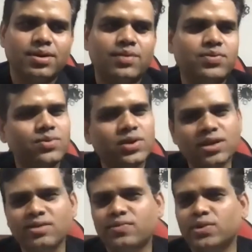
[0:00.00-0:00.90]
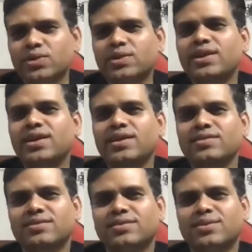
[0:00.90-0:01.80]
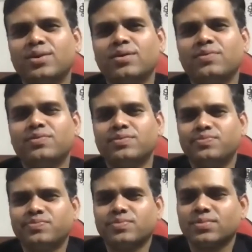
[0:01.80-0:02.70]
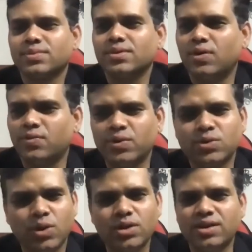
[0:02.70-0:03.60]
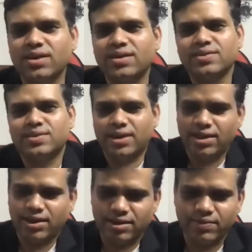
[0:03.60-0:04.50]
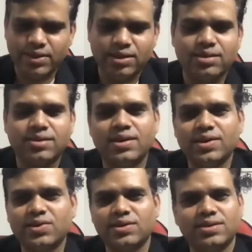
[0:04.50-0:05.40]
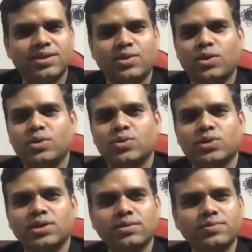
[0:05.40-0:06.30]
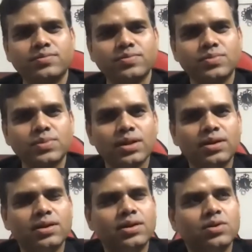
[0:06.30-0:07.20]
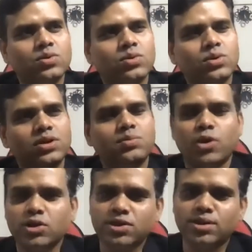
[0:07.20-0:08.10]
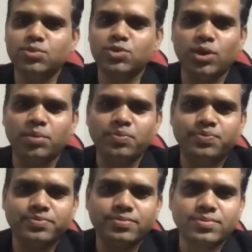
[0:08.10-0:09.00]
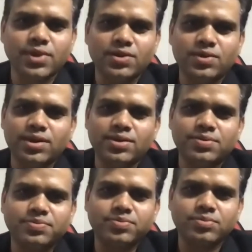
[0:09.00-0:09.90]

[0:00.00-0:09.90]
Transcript: after working for 3 days of course, all the rigorous training and everything, inductions and all those things. So his boss comes to him and says